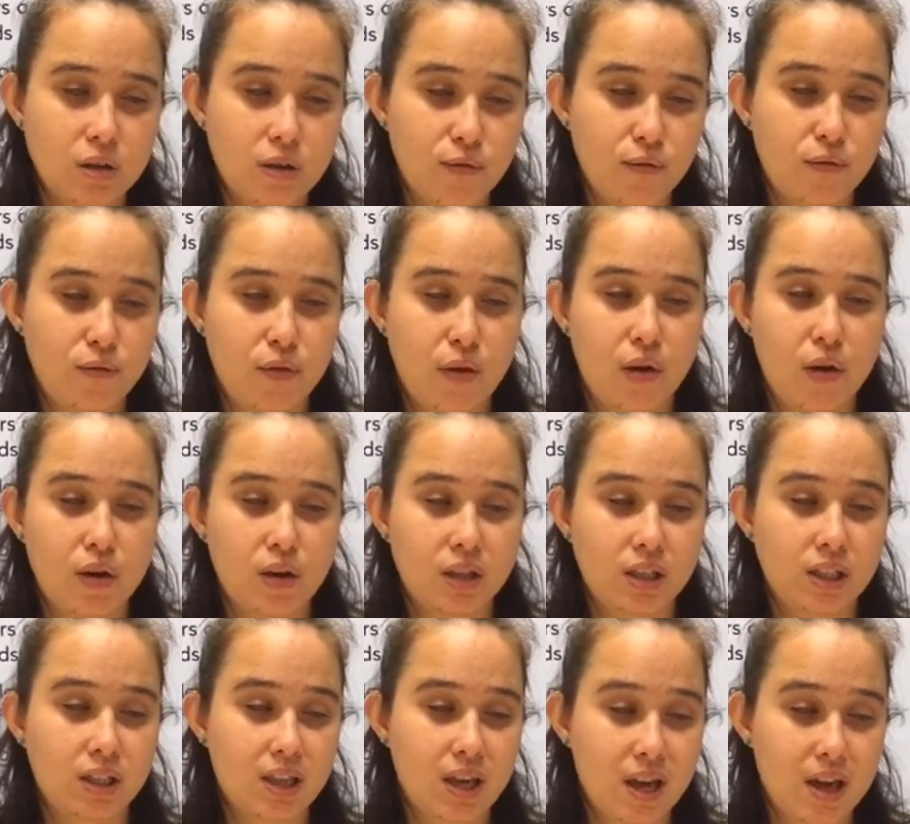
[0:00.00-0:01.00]
The
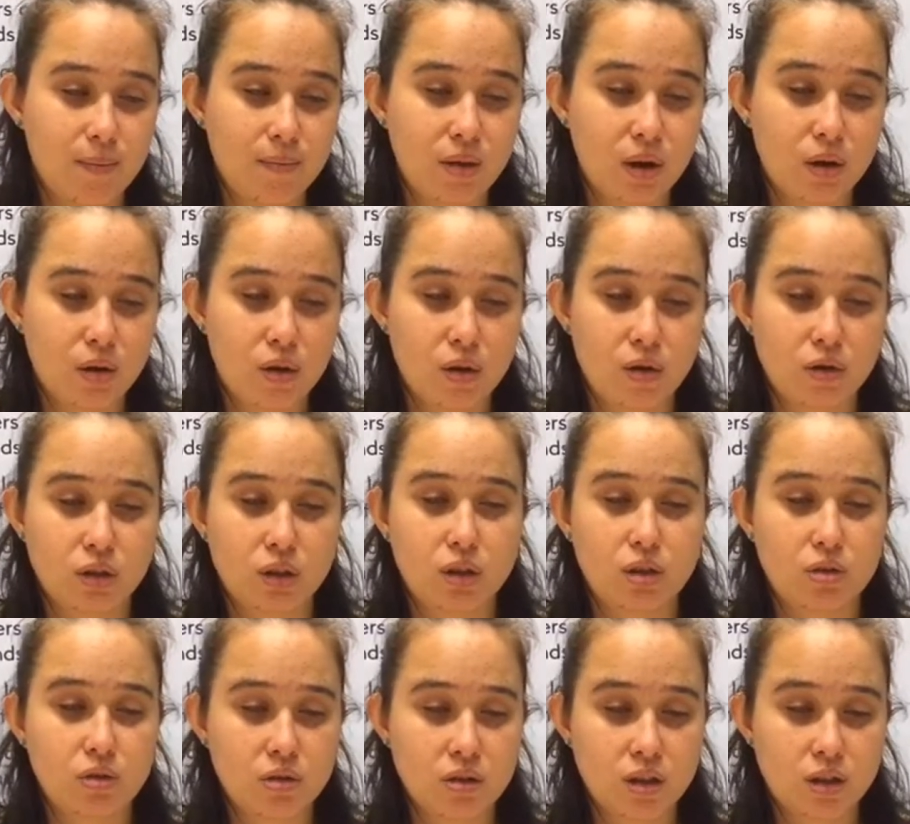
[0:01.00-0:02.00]
first theme that goes
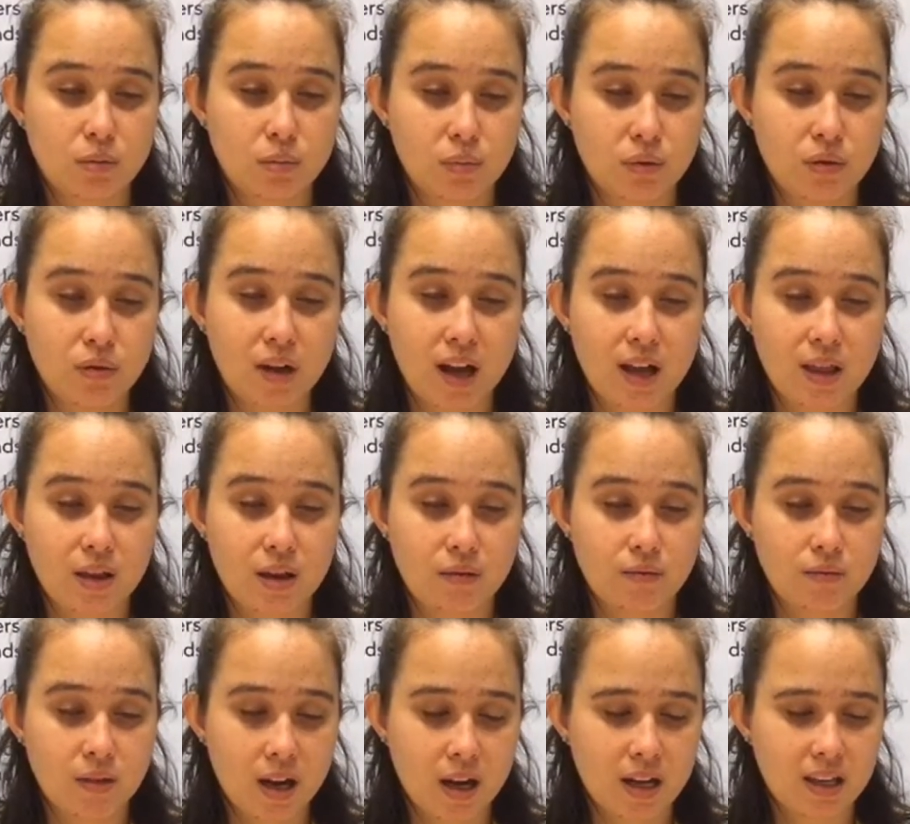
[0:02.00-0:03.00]
through this book, and that
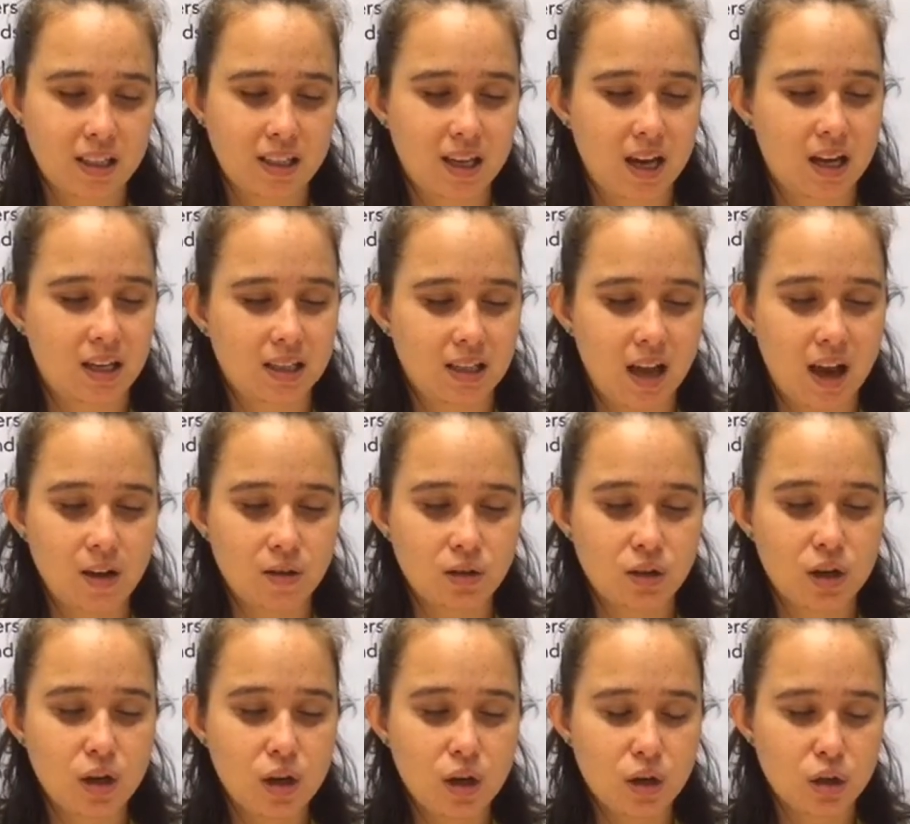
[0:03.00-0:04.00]
really stands
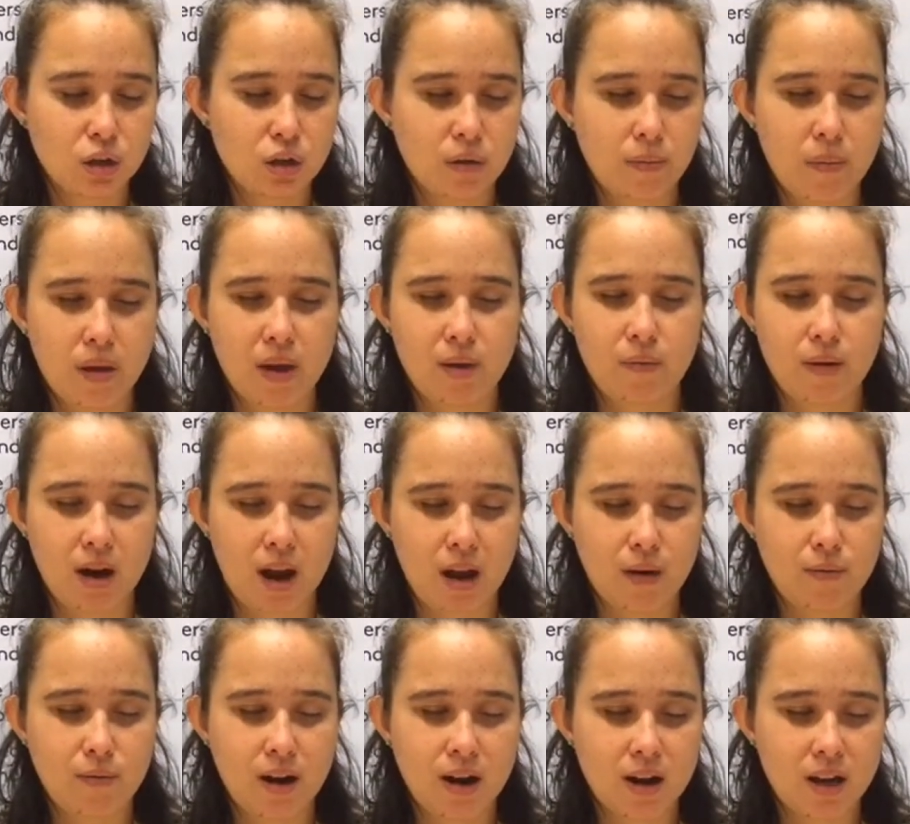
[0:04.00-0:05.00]
out to me when
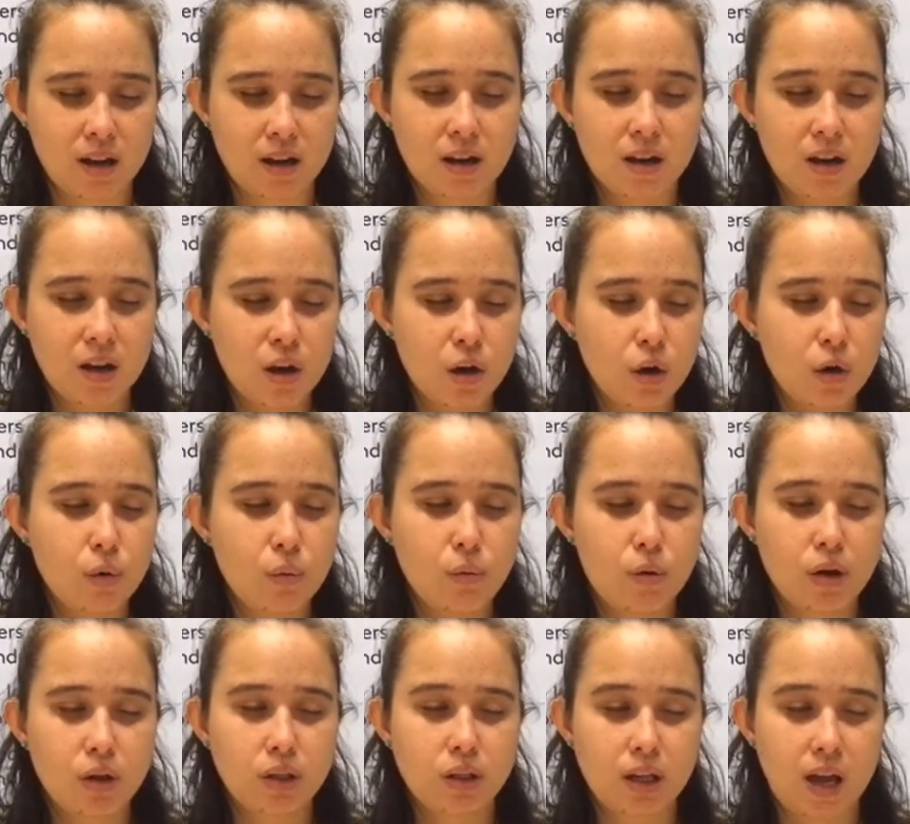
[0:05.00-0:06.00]
I read it,
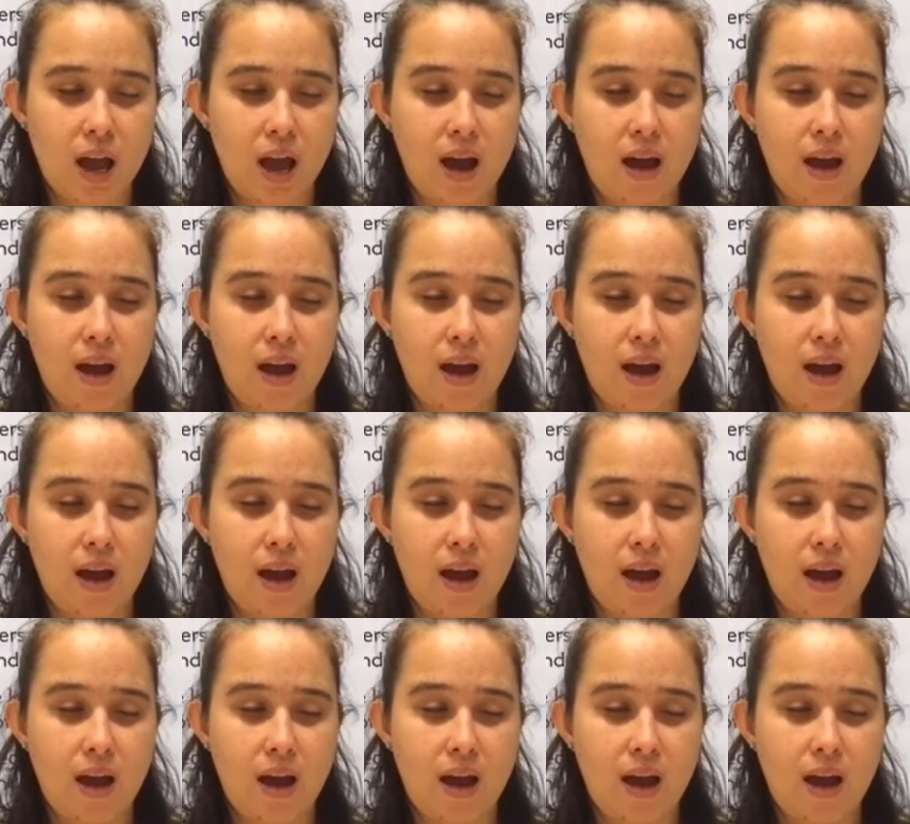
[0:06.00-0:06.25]
was